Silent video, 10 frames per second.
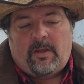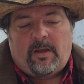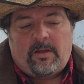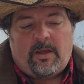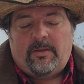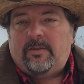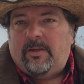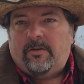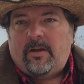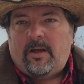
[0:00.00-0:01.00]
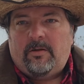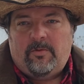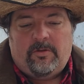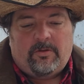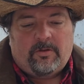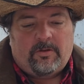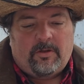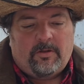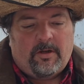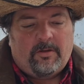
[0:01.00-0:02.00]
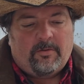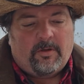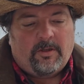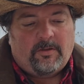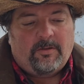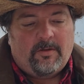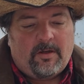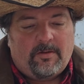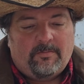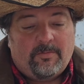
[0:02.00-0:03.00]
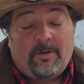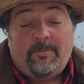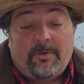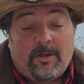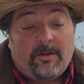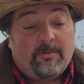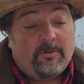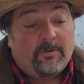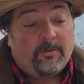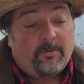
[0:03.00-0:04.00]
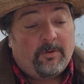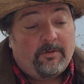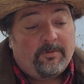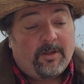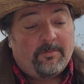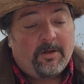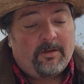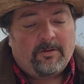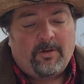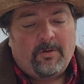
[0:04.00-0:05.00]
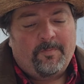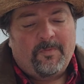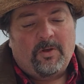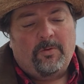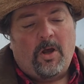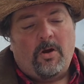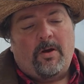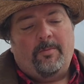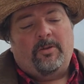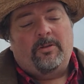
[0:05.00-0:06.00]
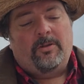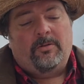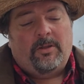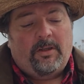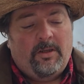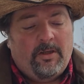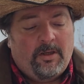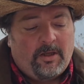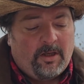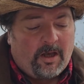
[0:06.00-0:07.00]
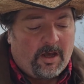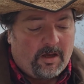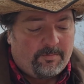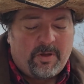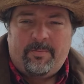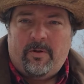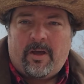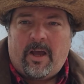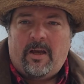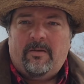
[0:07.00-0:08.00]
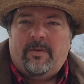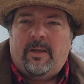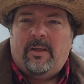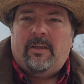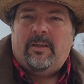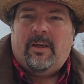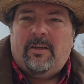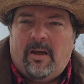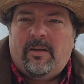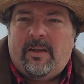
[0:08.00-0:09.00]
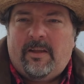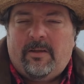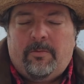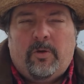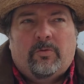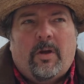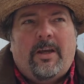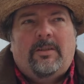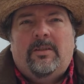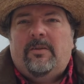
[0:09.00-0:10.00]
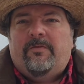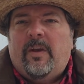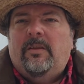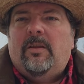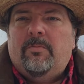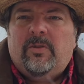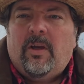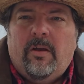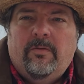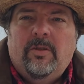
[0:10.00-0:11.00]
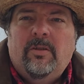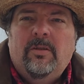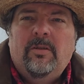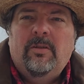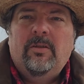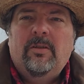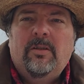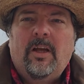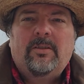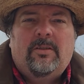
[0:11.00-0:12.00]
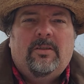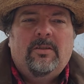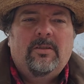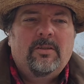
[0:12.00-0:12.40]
against either animals or otherwise, human animals as well, for that matter. So no, absolutely. People have an unalienable right to defend themselves. That's